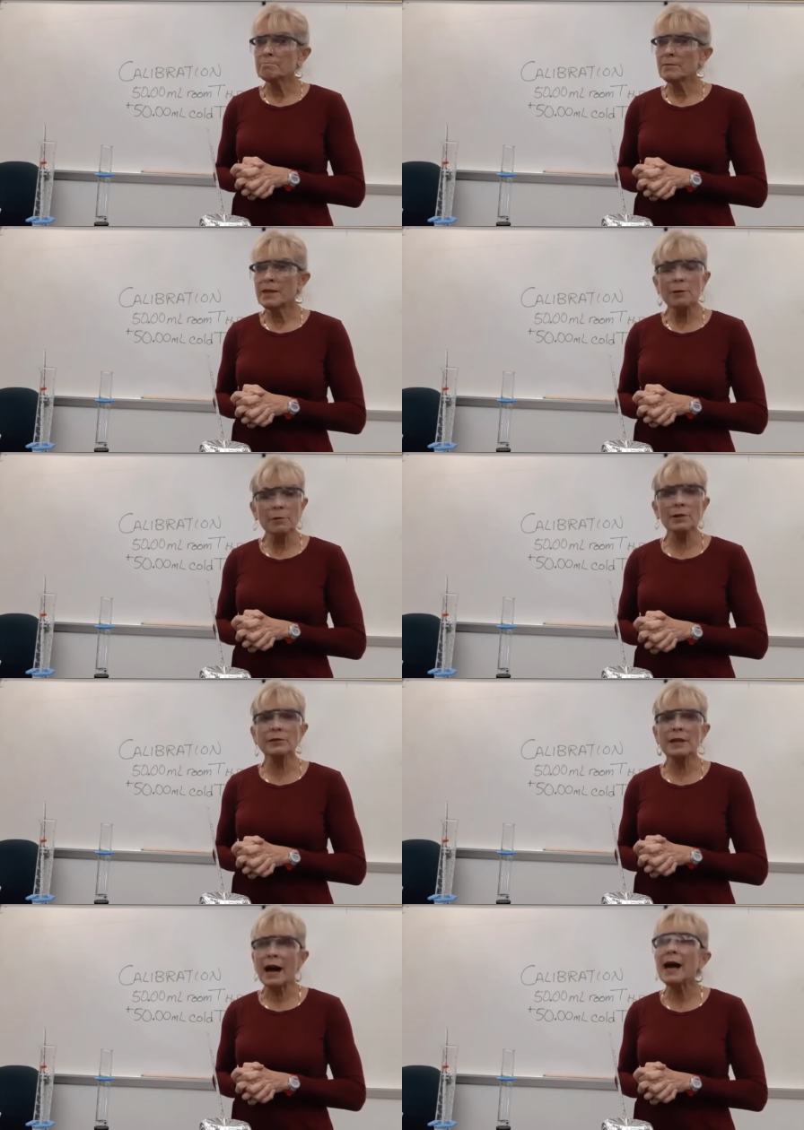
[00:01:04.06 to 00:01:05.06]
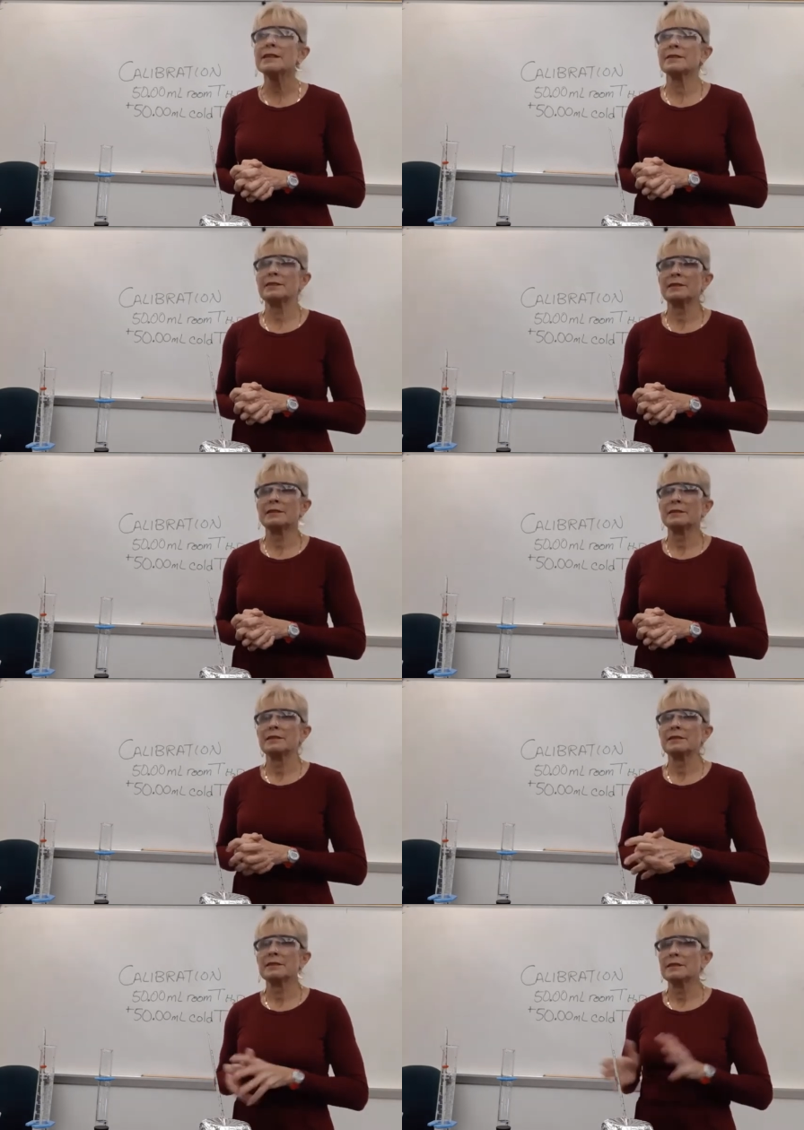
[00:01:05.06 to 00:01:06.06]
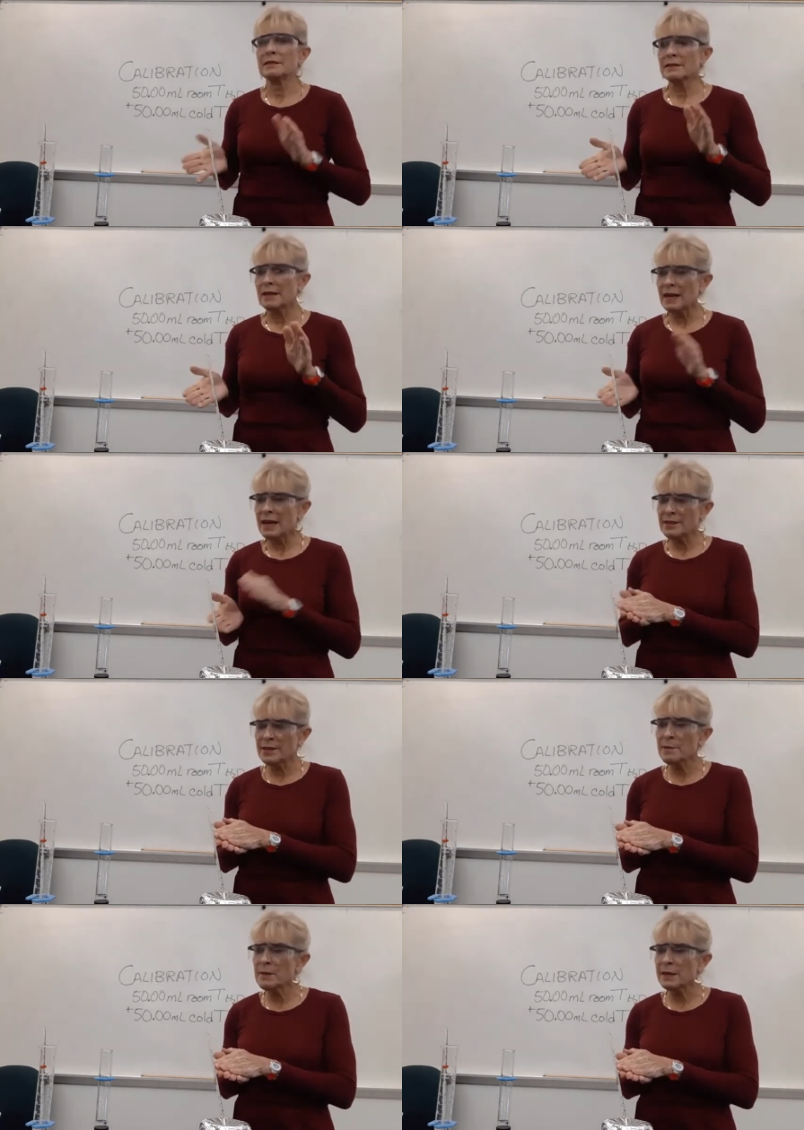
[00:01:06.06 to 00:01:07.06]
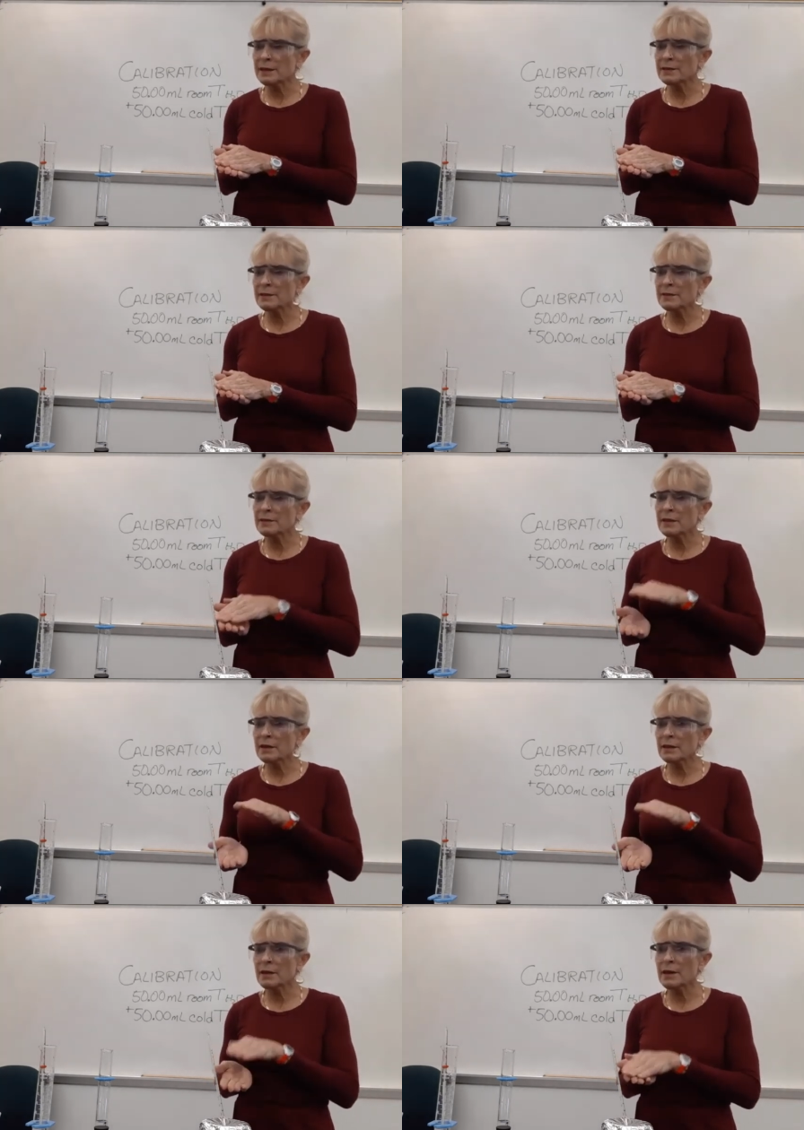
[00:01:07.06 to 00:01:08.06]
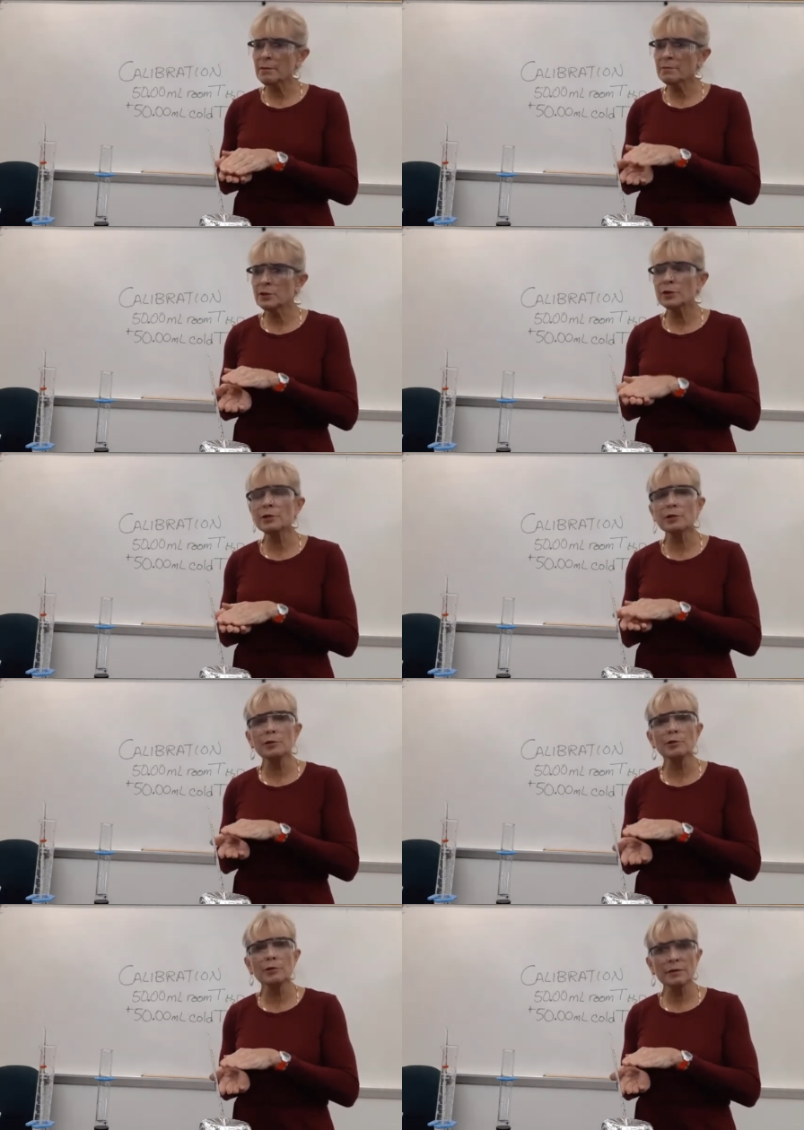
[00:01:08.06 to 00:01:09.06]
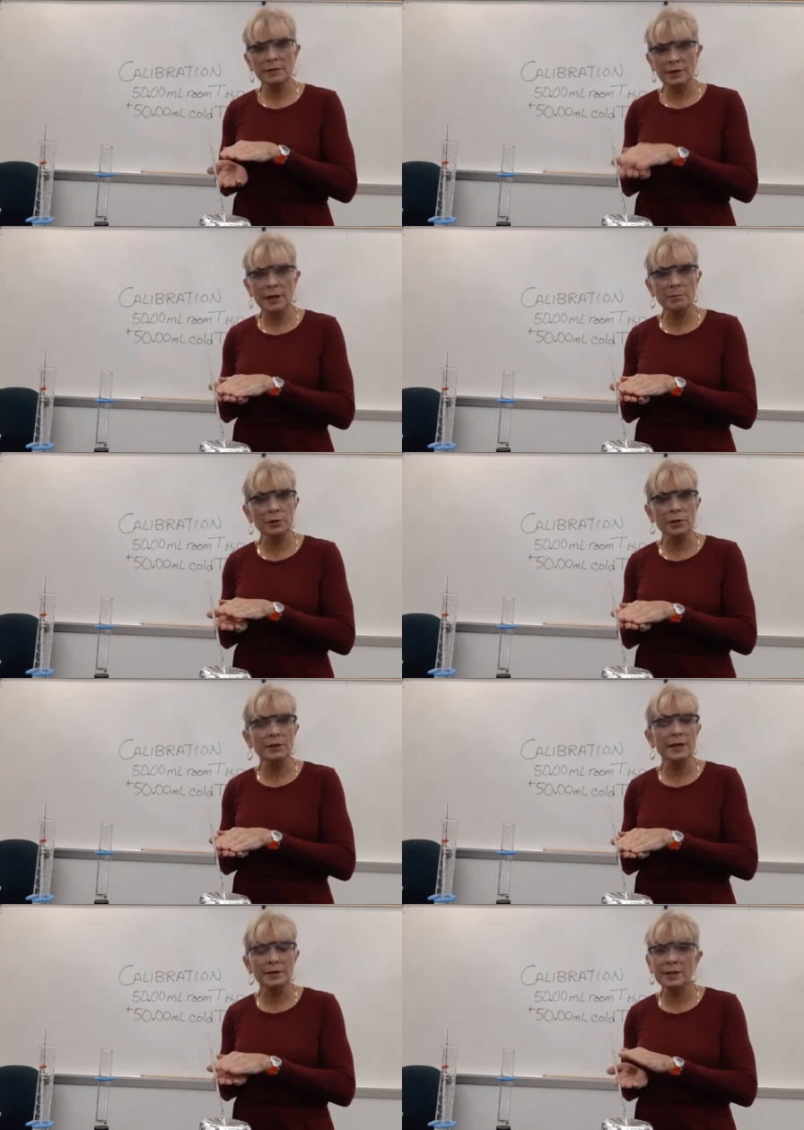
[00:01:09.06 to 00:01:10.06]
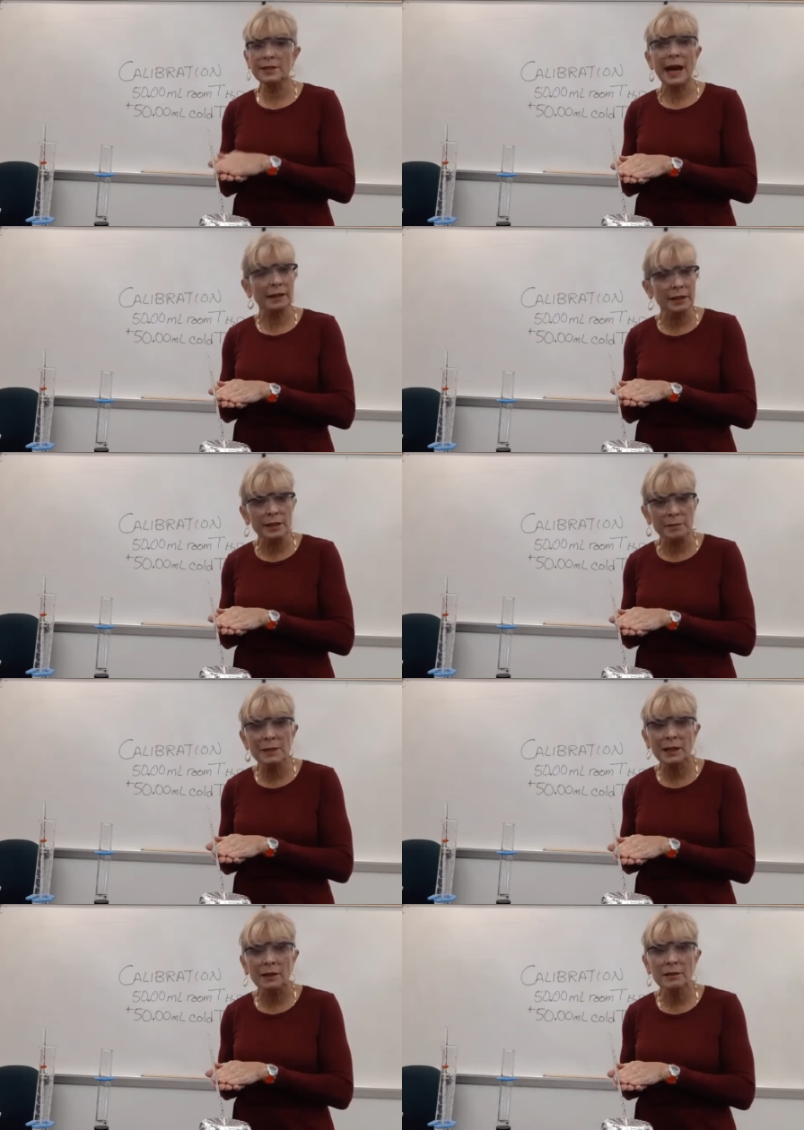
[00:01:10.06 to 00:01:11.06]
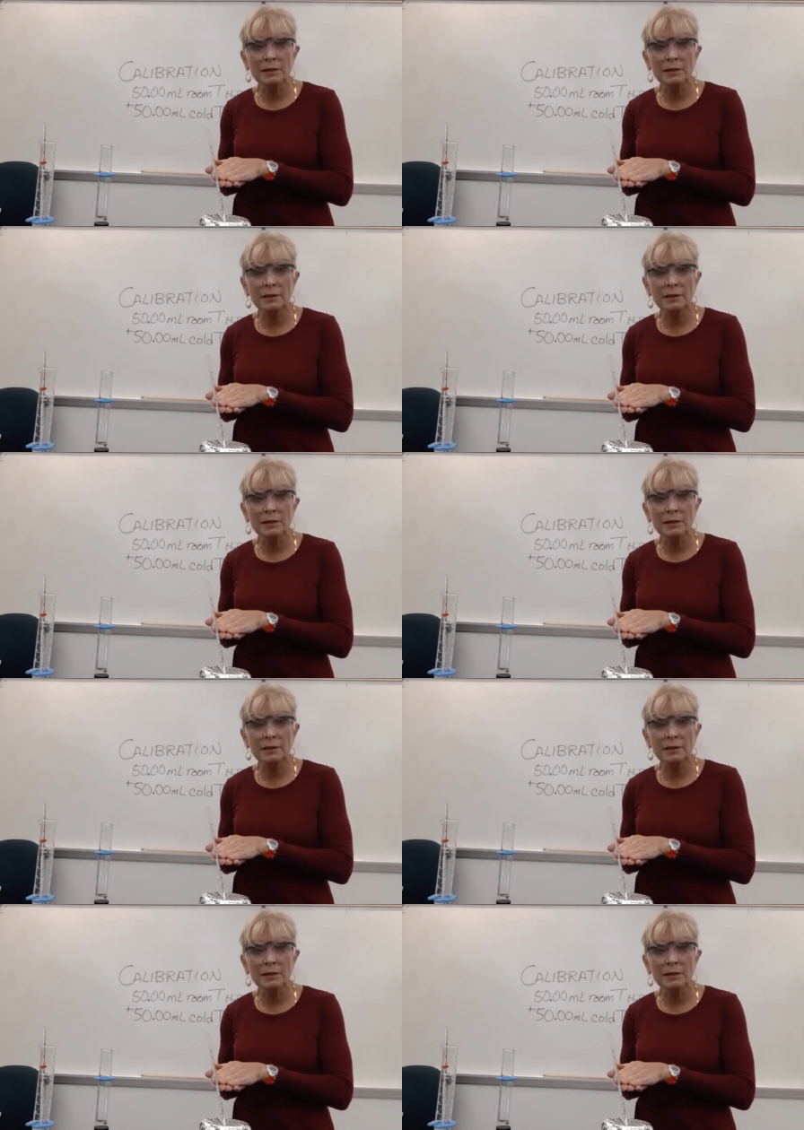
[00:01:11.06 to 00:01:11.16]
they will not, as they mix, come to the temperature that's exactly in the middle